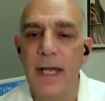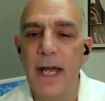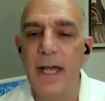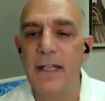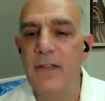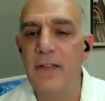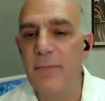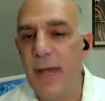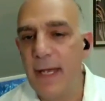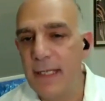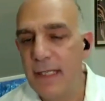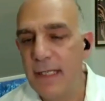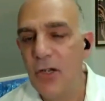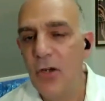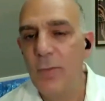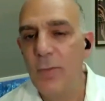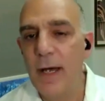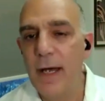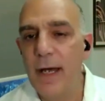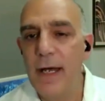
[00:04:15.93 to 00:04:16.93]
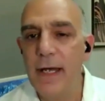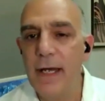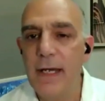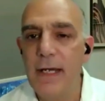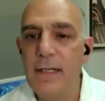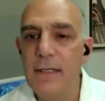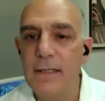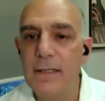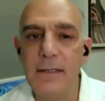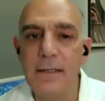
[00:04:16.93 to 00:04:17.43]
I leave my ego
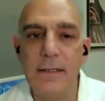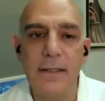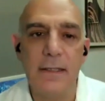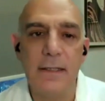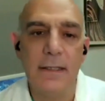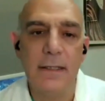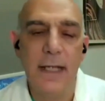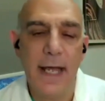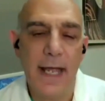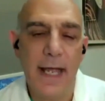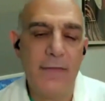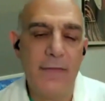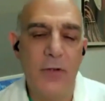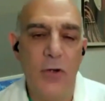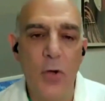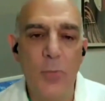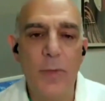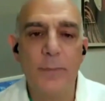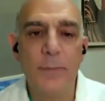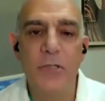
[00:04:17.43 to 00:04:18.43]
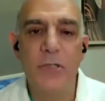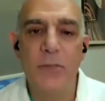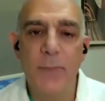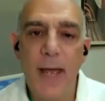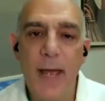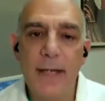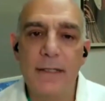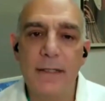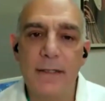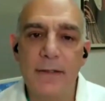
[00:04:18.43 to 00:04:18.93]
behind and I have an open
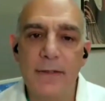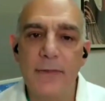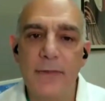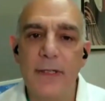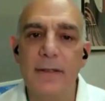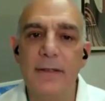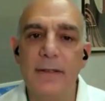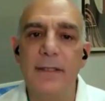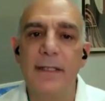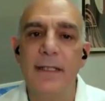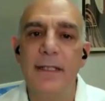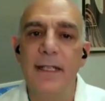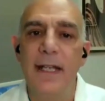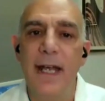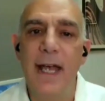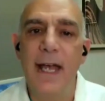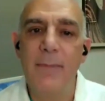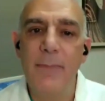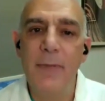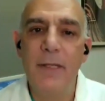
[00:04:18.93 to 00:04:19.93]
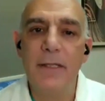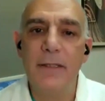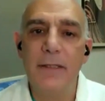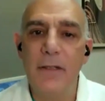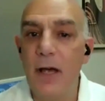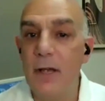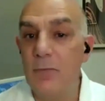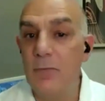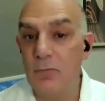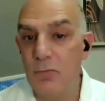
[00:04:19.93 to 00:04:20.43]
perspective and I build
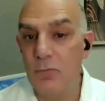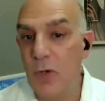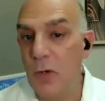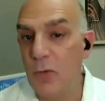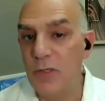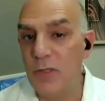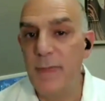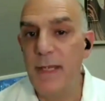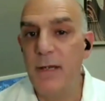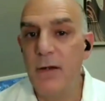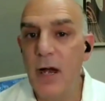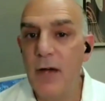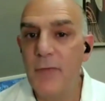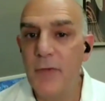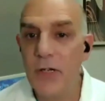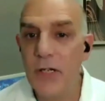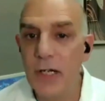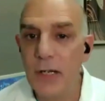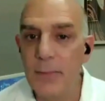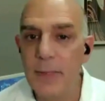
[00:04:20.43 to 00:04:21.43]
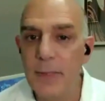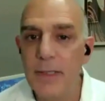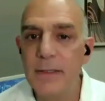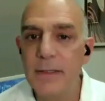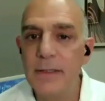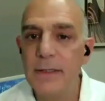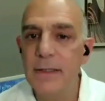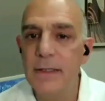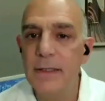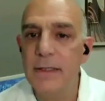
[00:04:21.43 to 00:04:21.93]
on what was being offered up.
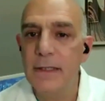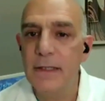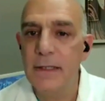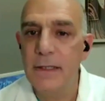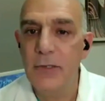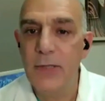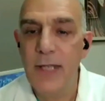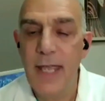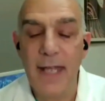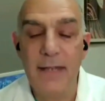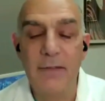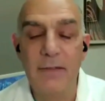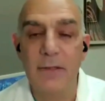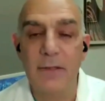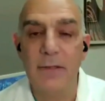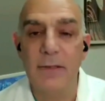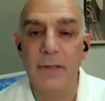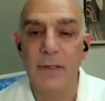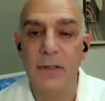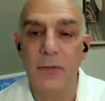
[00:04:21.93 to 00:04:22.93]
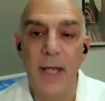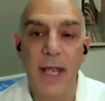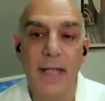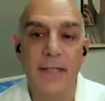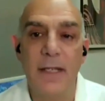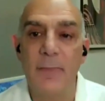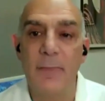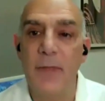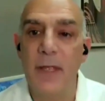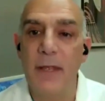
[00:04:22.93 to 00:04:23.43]
You can't
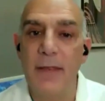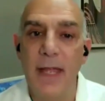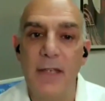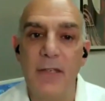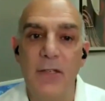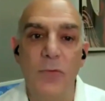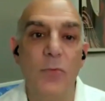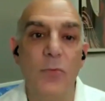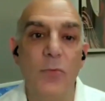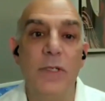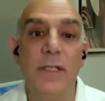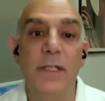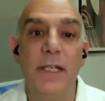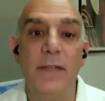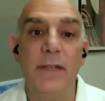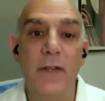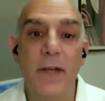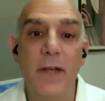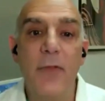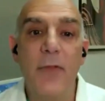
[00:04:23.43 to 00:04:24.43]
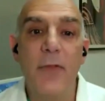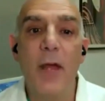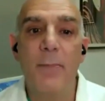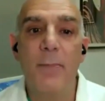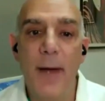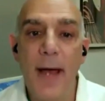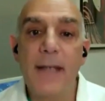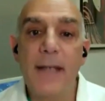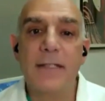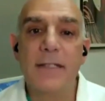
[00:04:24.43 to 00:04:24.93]
create something that you wouldn't even have
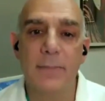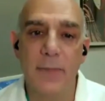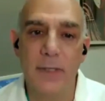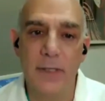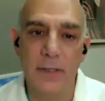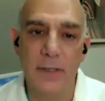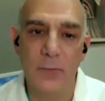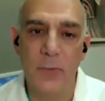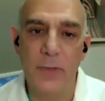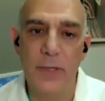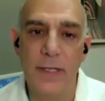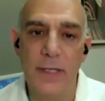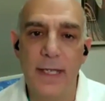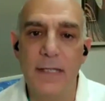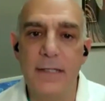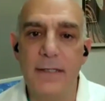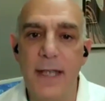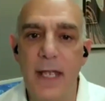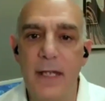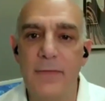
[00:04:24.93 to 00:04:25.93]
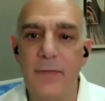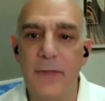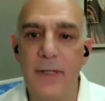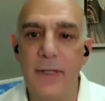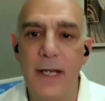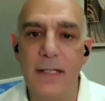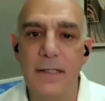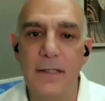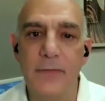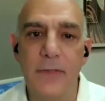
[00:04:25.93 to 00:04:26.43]
thought possible with the yes and
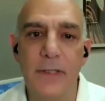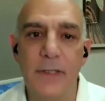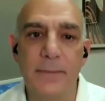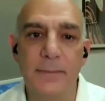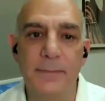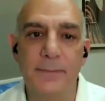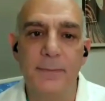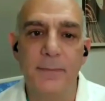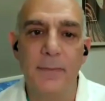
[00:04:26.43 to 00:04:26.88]
philosophy.